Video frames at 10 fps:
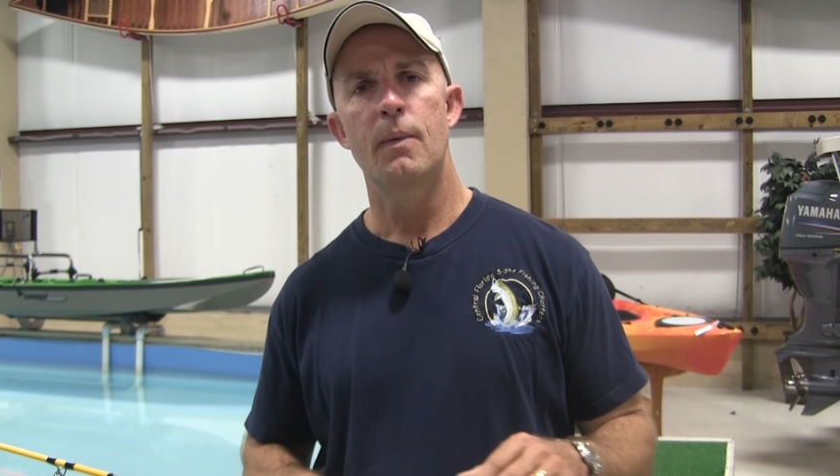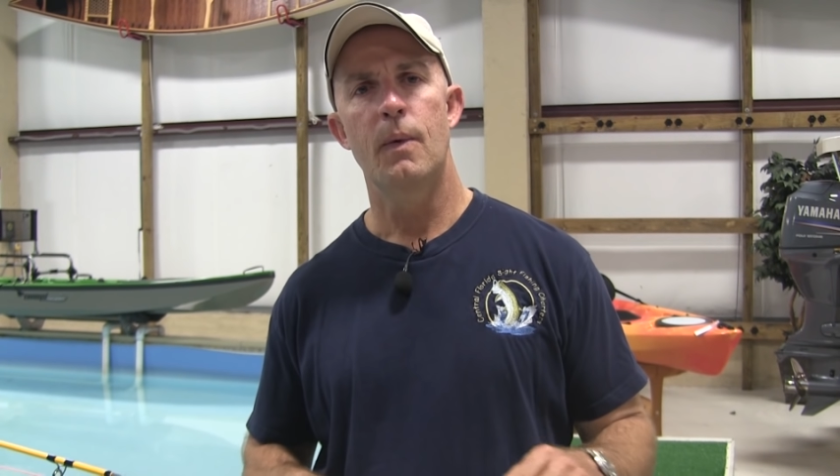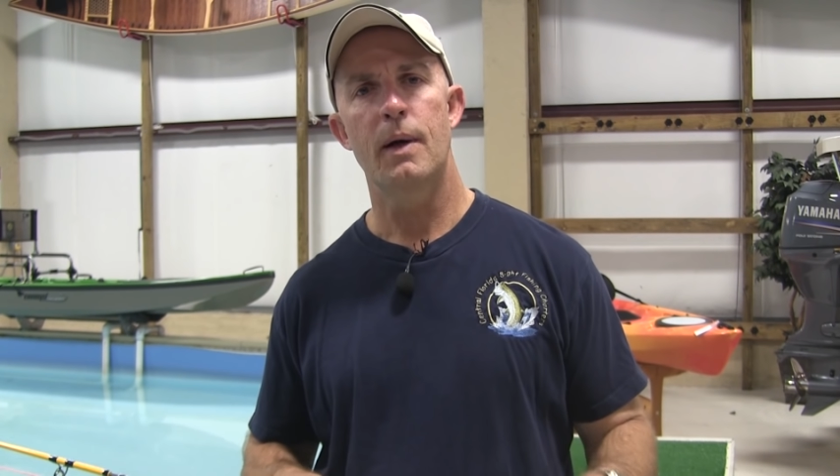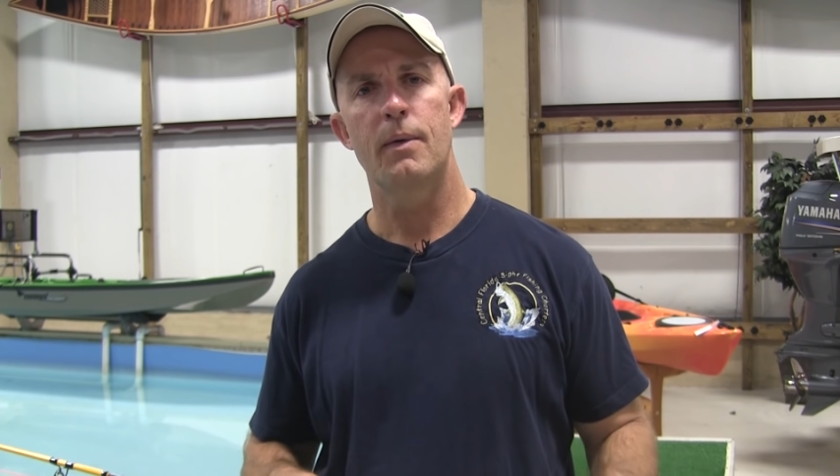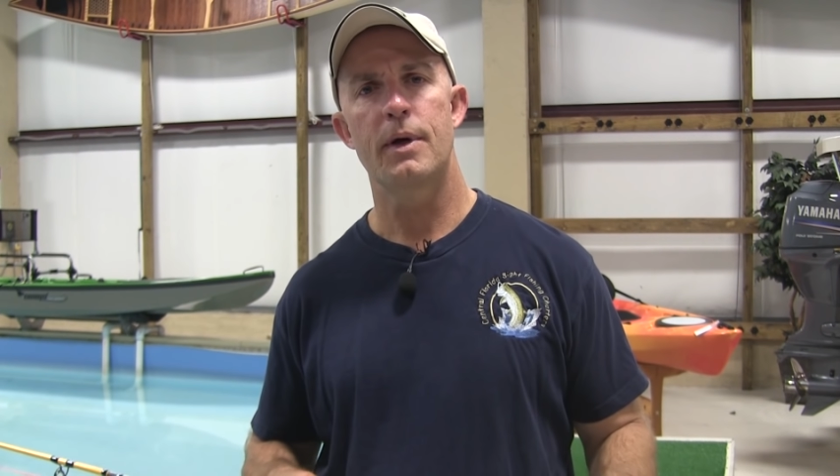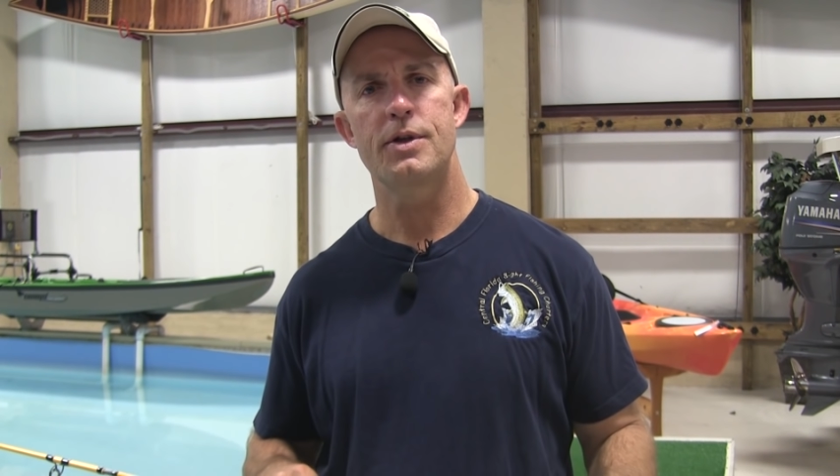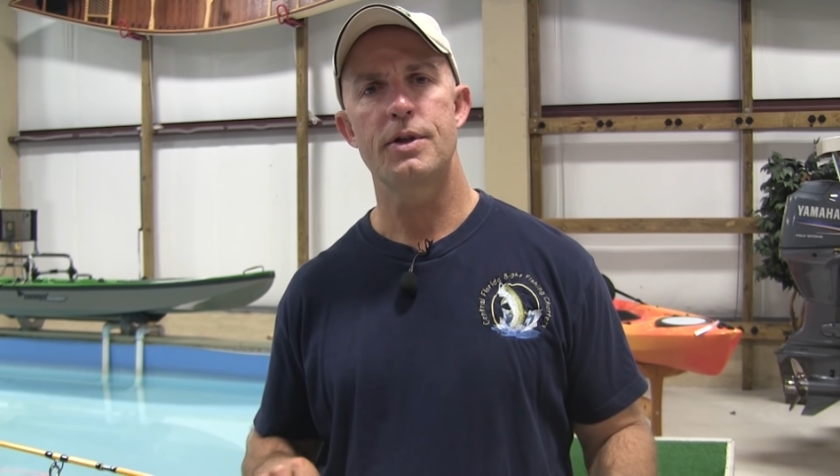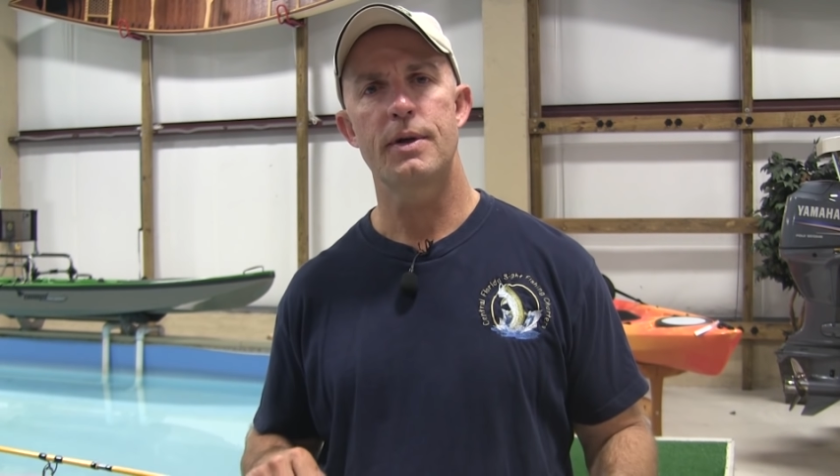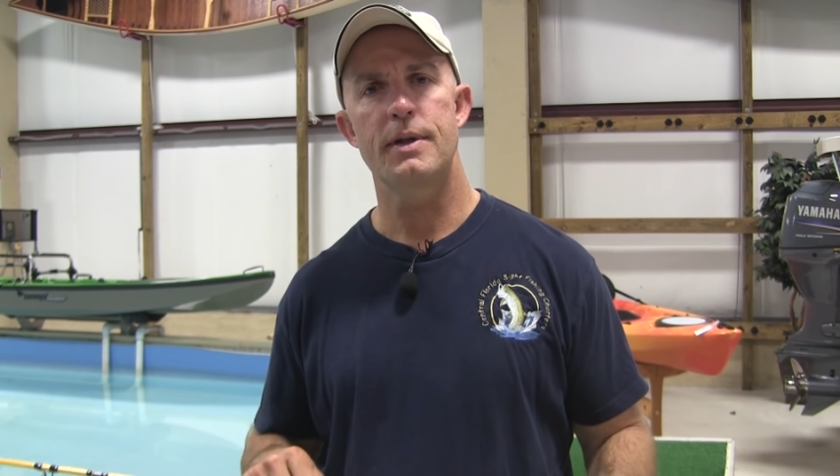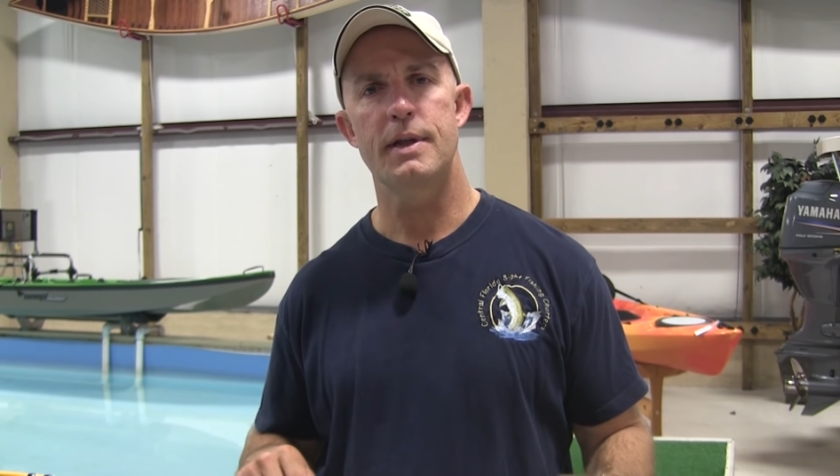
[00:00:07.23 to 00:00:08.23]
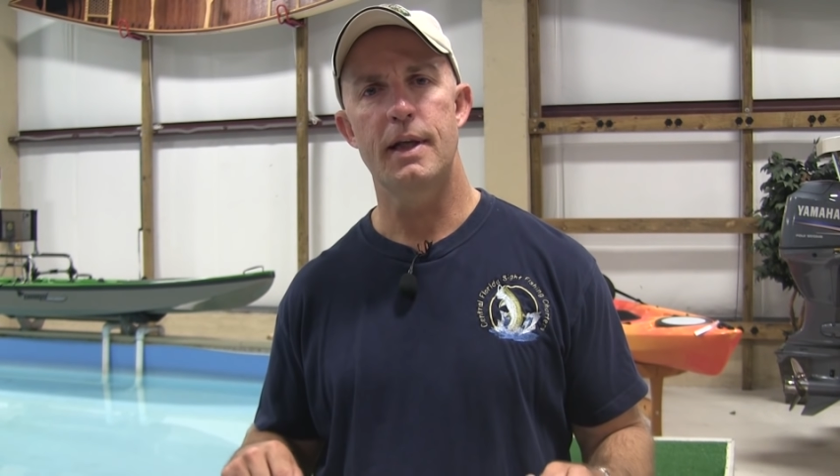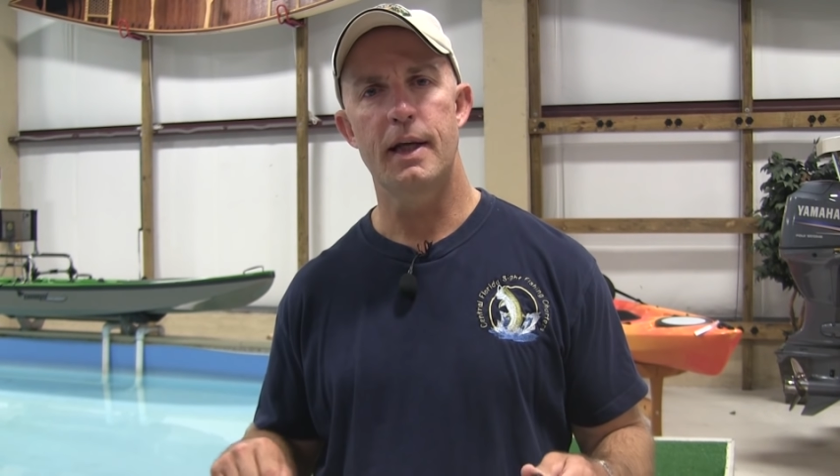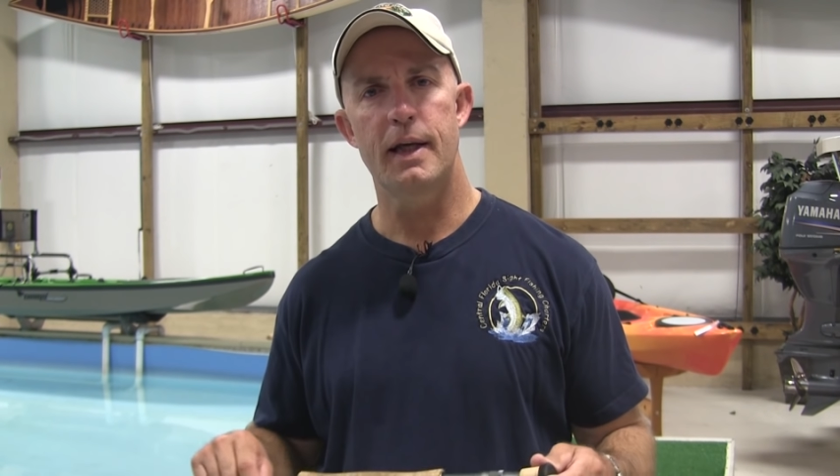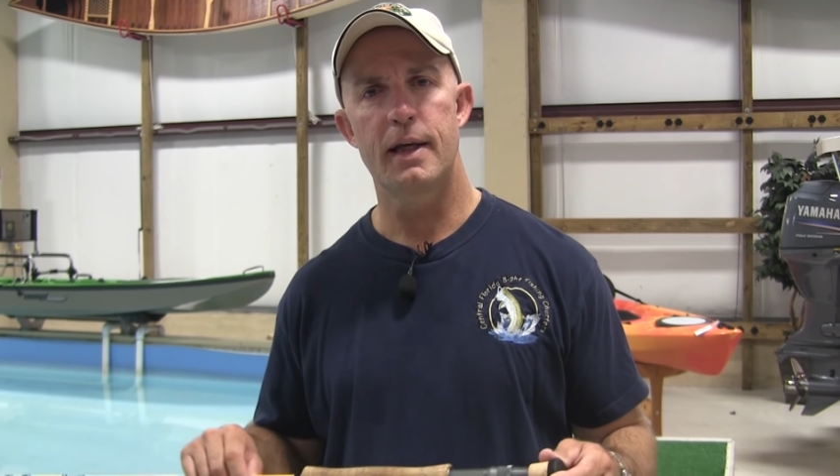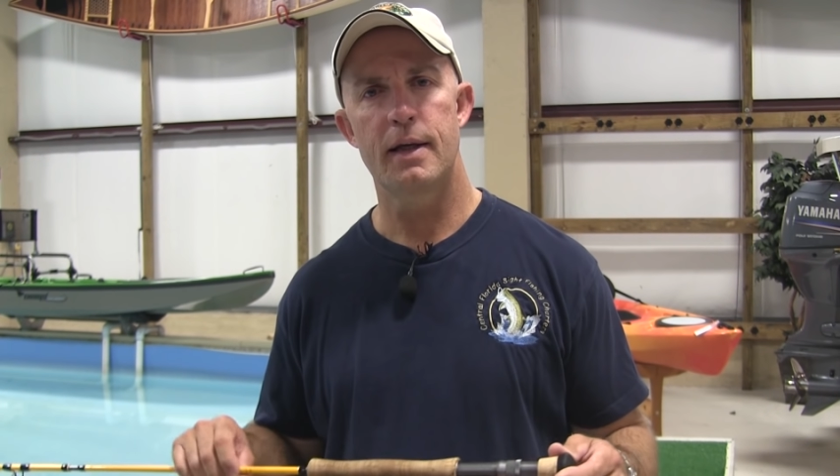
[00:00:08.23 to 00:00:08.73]
What I want to show you
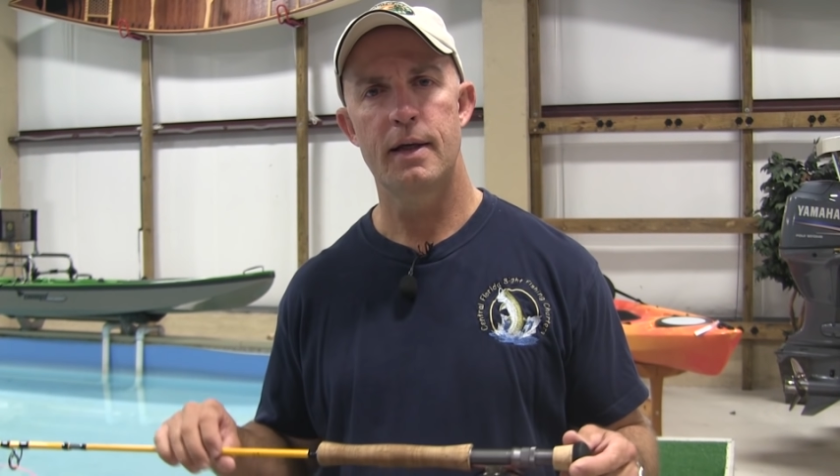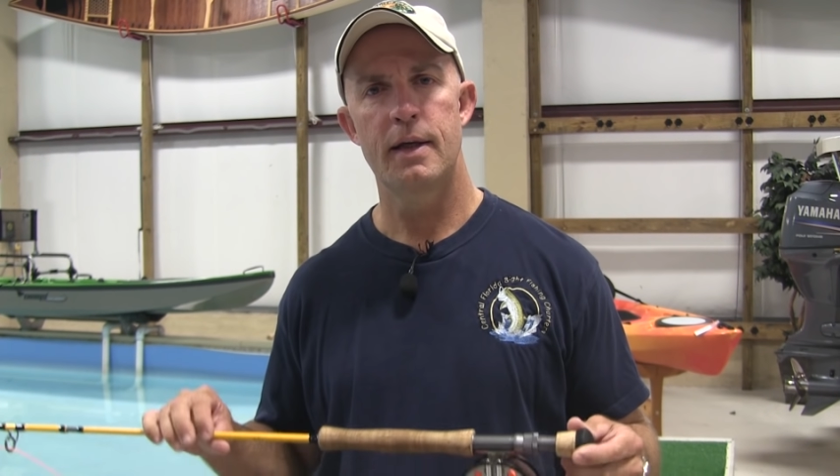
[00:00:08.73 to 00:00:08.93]
today